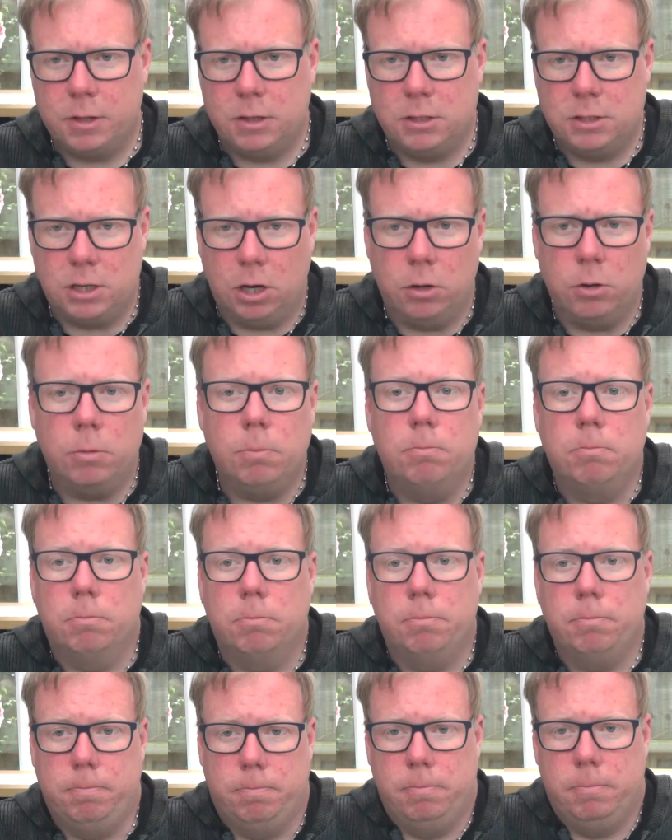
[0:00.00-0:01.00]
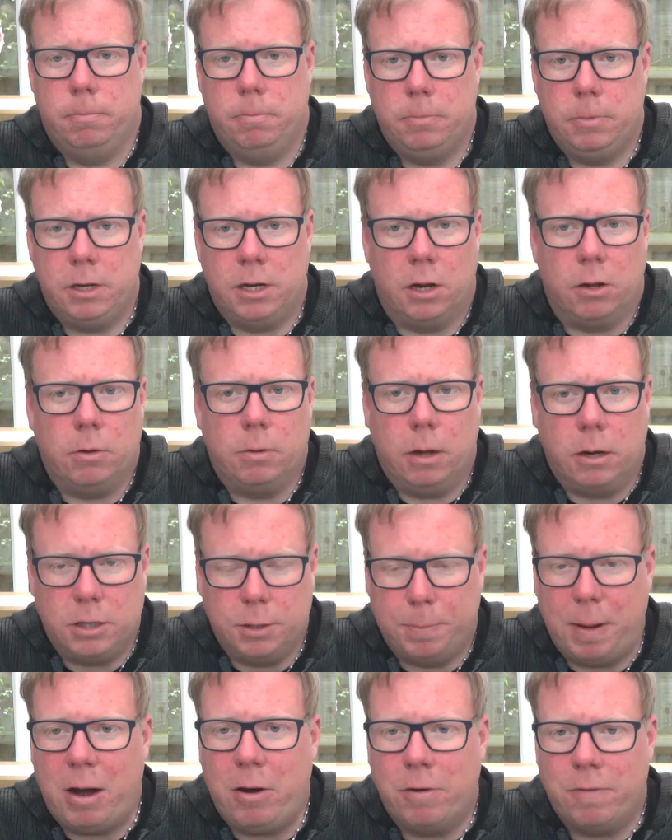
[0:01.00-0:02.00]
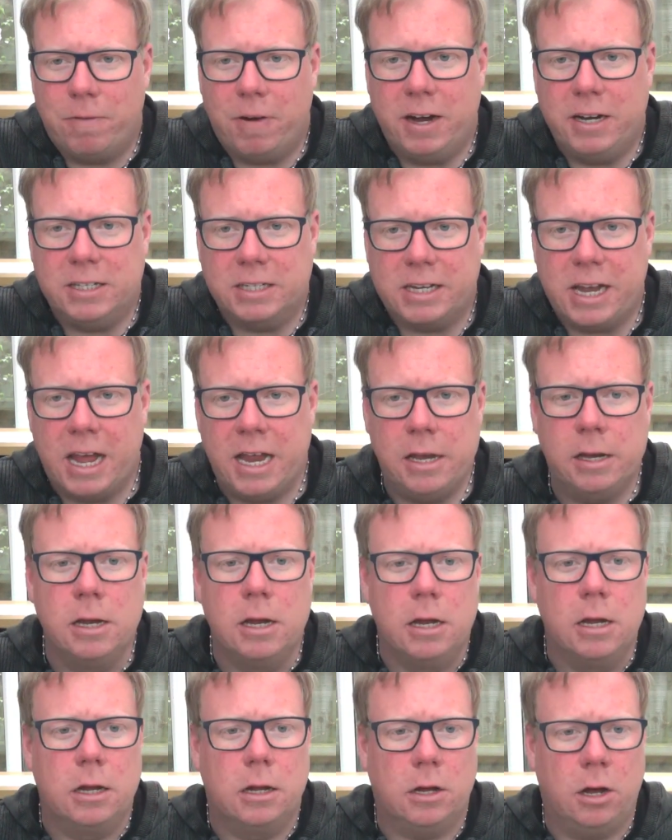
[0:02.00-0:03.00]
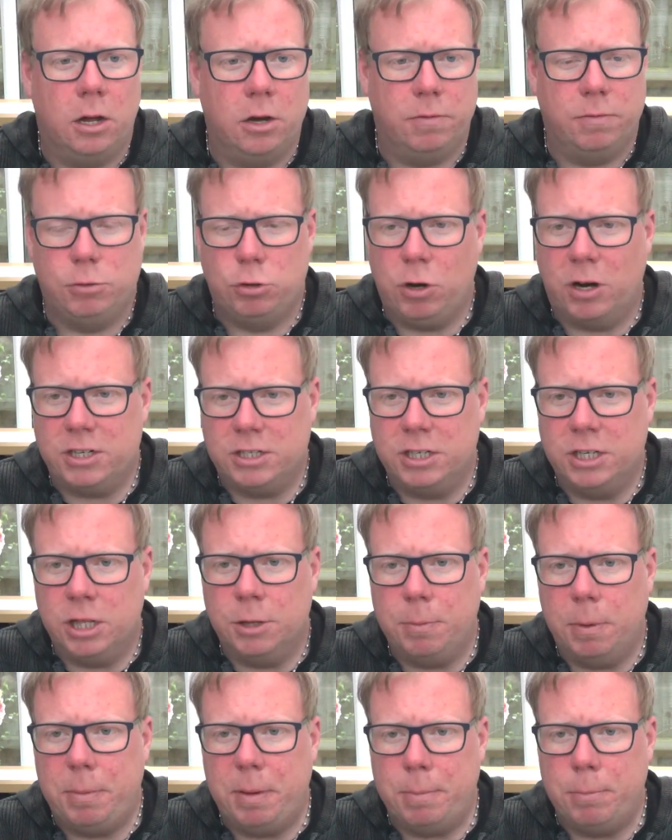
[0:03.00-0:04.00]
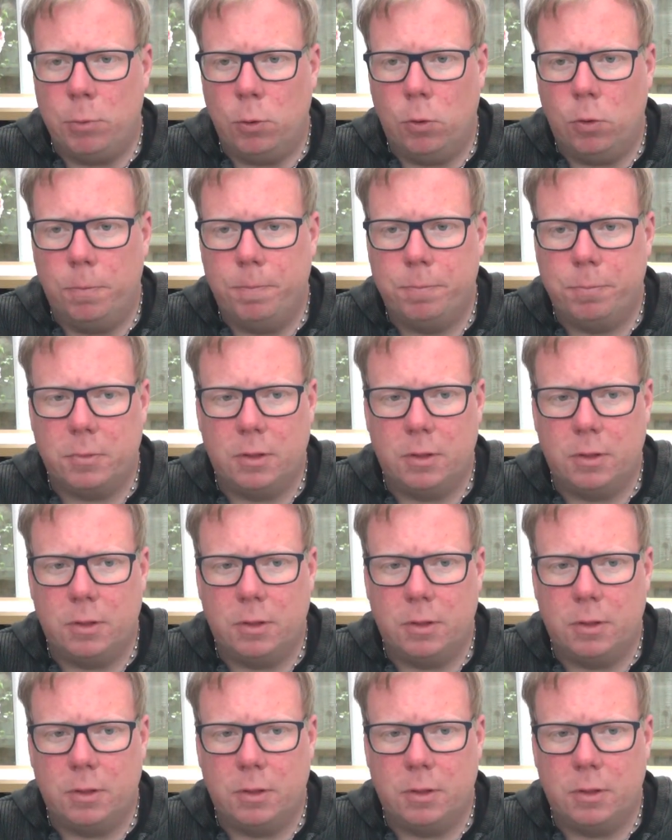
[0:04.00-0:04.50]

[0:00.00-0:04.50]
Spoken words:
So, you know, to paraphrase again, kind of trusted them a bit more.